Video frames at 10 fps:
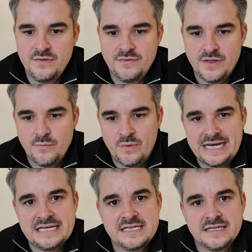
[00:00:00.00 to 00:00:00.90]
that we
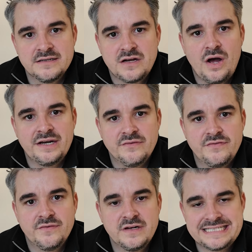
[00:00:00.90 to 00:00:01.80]
need to kind
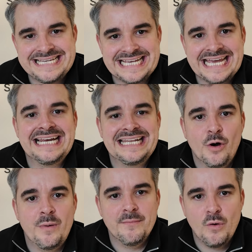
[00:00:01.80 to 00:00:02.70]
of dig in a
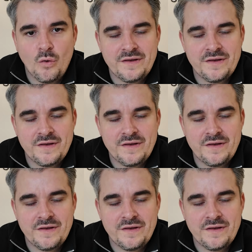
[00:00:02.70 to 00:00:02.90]
little bit more,